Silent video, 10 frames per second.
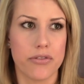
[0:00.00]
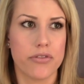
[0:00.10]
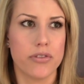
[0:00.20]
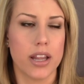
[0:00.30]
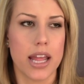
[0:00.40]
I,
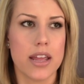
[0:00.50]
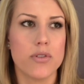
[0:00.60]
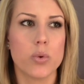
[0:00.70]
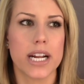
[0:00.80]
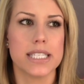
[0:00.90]

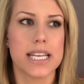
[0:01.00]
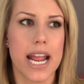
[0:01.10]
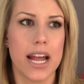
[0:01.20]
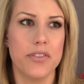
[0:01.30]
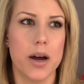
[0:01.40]
even when I
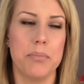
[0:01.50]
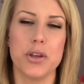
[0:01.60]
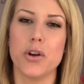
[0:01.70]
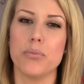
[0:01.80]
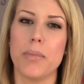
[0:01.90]
tan
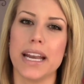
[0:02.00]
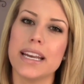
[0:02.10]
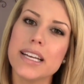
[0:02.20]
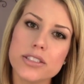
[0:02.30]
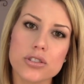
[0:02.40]
them, you know, my
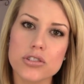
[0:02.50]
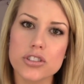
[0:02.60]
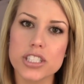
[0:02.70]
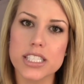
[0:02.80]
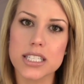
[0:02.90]
knees are a
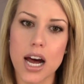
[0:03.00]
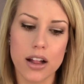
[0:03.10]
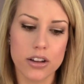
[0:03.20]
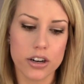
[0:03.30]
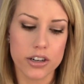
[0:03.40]
little
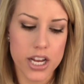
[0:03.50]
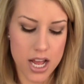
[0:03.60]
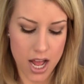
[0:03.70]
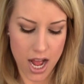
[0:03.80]
discolored.